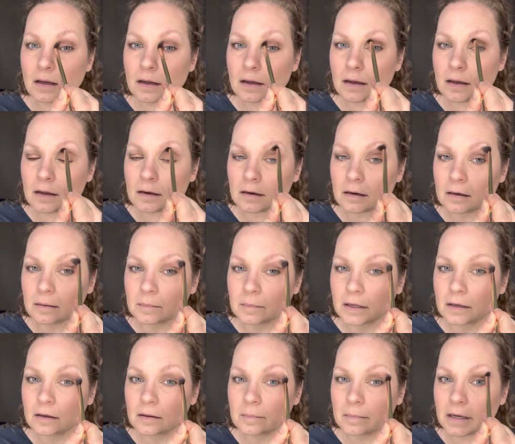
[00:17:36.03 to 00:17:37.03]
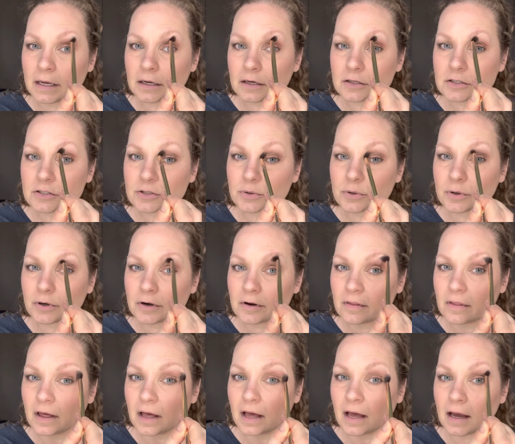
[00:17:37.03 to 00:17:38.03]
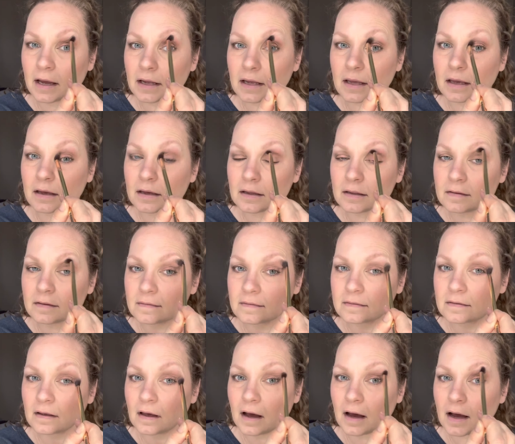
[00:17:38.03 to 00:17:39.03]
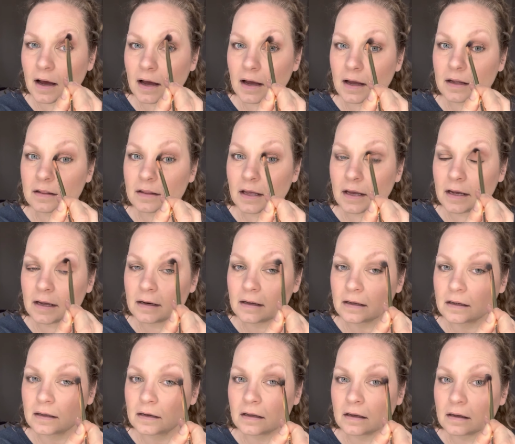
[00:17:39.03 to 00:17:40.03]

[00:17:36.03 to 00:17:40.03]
and I'm gonna make sure that gets highlighted.